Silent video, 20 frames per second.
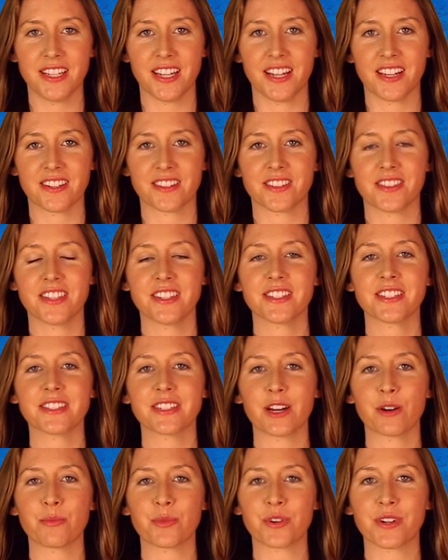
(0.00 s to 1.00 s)
and this is
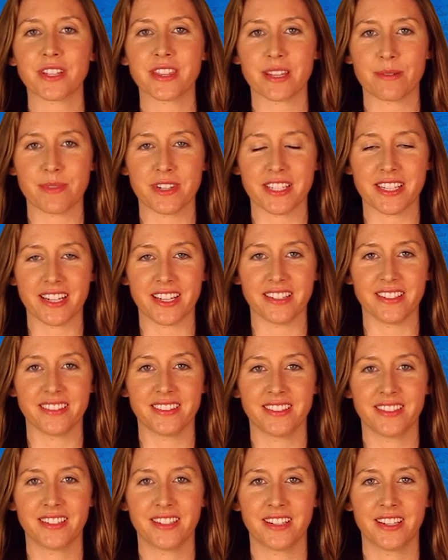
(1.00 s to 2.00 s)
Airborne Unlimited.
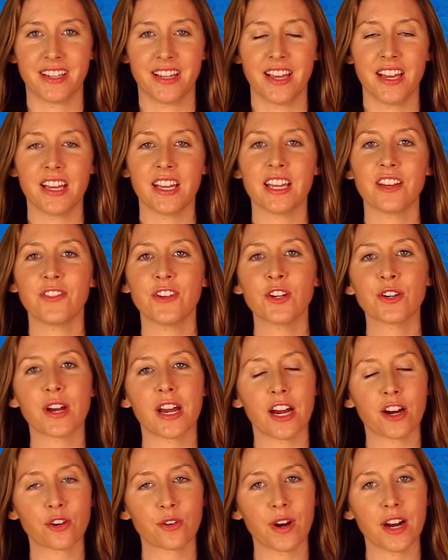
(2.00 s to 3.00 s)
If your
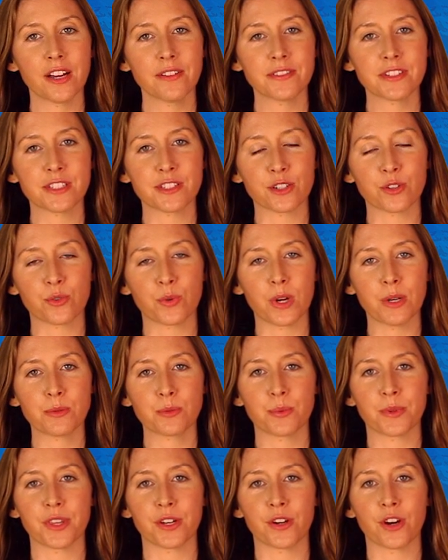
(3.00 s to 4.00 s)
aircraft is equipped
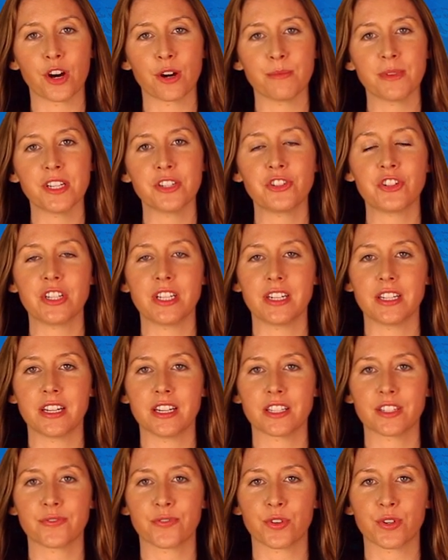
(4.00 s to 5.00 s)
with a Garmin
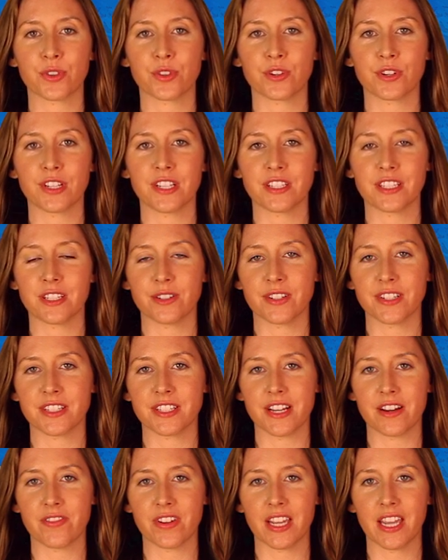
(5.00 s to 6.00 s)
GNS 430 series
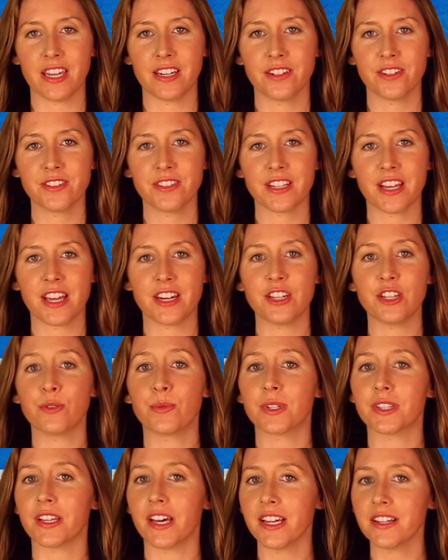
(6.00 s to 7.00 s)
navigators and you
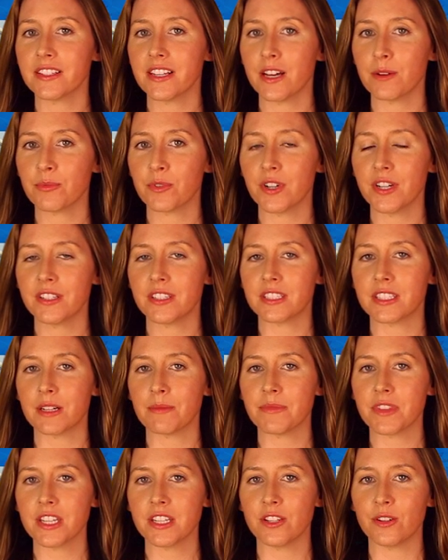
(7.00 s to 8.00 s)
would like to upgrade to
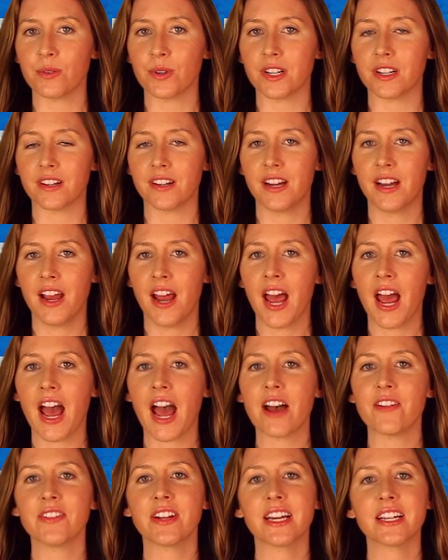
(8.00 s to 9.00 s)
something newer,
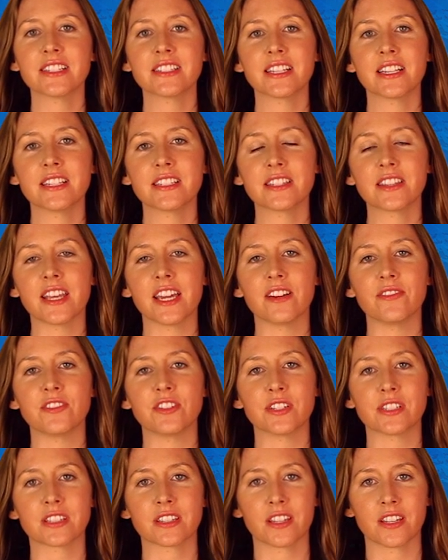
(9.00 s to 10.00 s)
Avidyne says they have
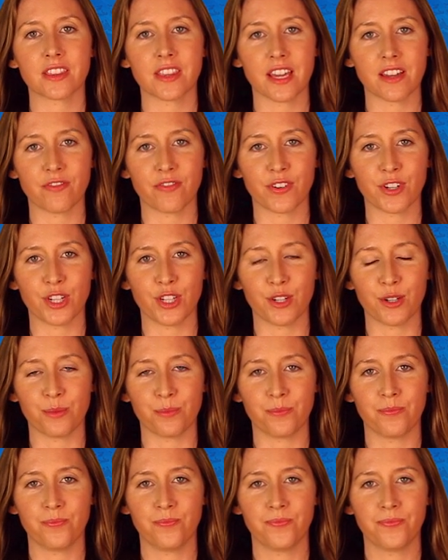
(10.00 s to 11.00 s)
just the thing for you.
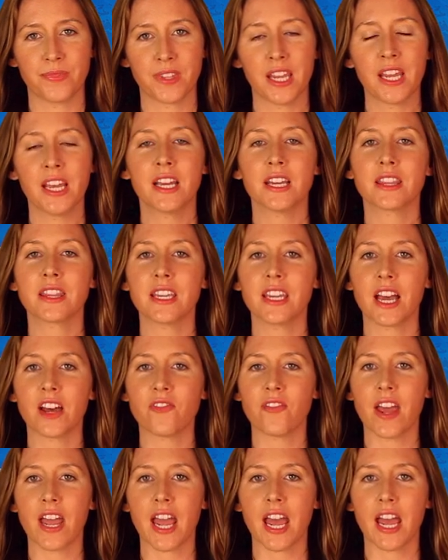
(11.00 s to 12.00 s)
The
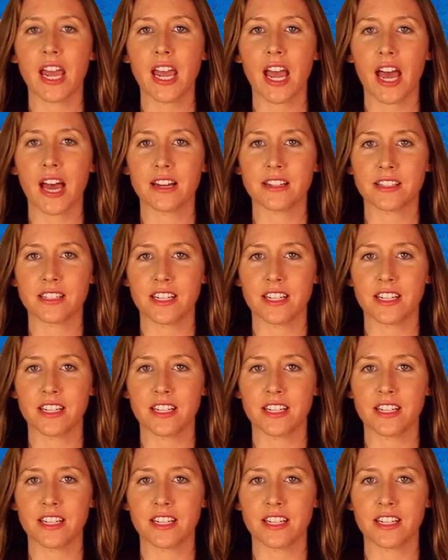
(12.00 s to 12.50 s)
FAA has